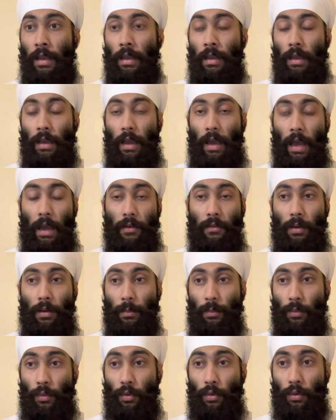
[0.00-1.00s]
have a
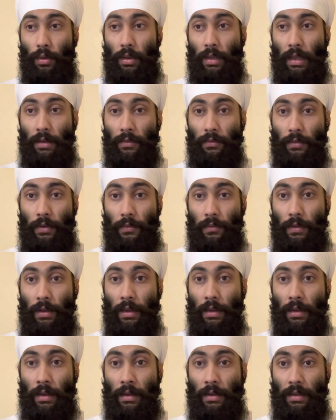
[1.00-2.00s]
more than
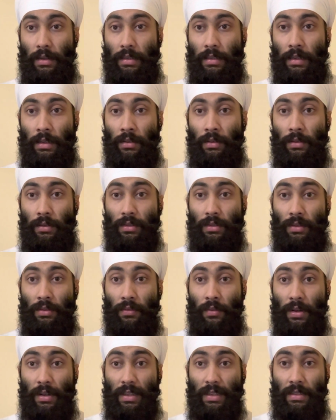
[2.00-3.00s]
50 countries and
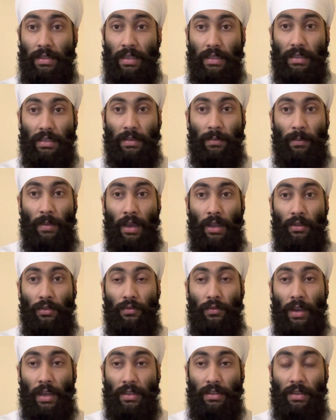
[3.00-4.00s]
26
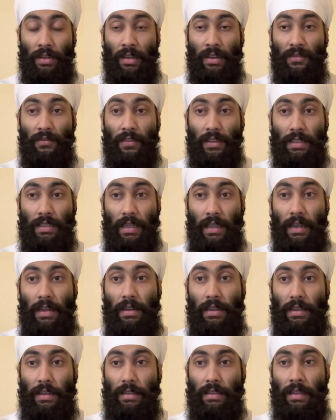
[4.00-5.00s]
manufacturing
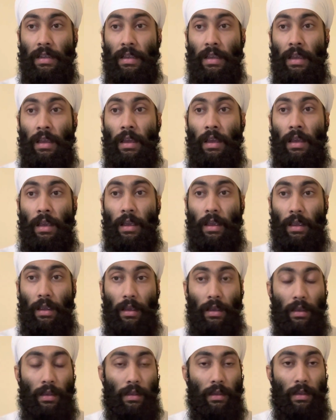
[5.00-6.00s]
facilities,
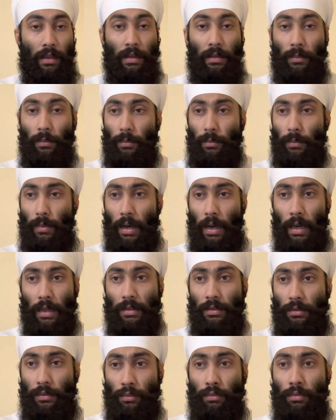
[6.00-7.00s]
In
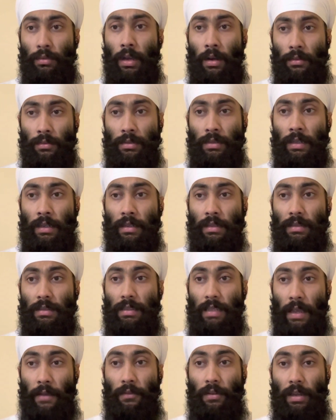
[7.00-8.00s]
March
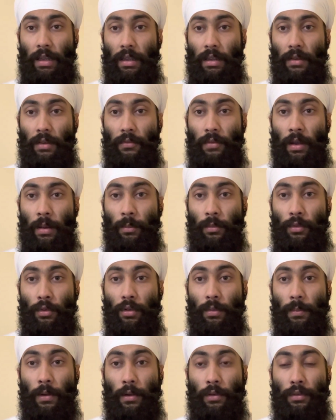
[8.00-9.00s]
2017, the firm
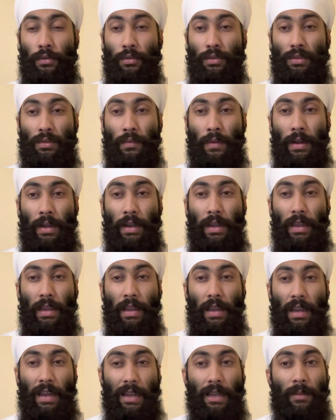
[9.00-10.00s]
could produce
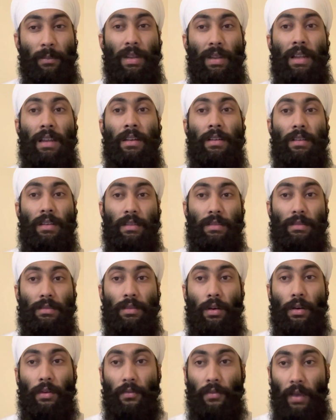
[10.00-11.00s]
28 million tons
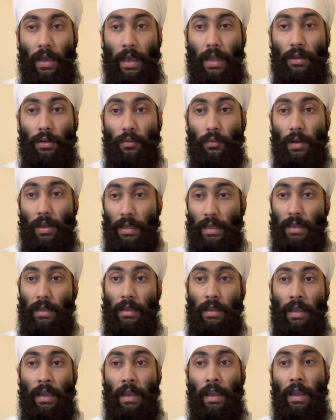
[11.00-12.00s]
of
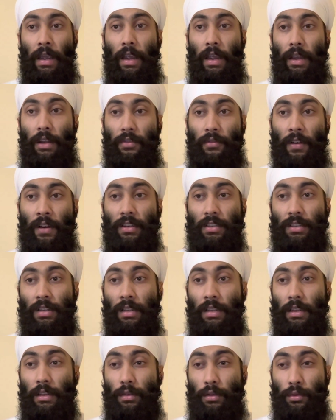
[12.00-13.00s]
annually. It
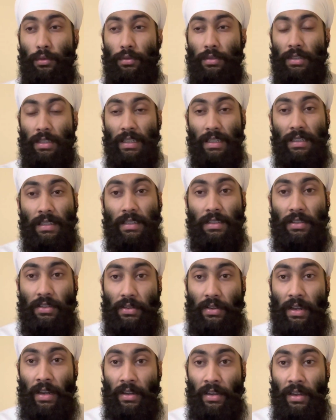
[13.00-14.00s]
functionally through six
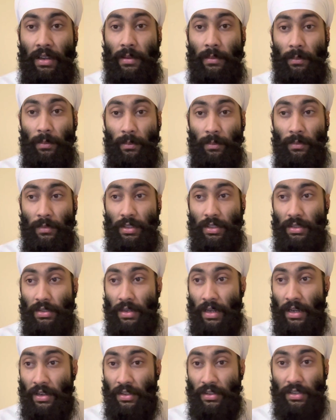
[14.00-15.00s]

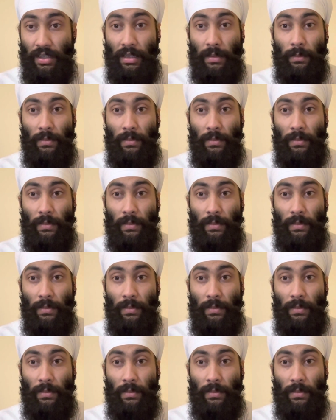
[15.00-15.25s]
strategic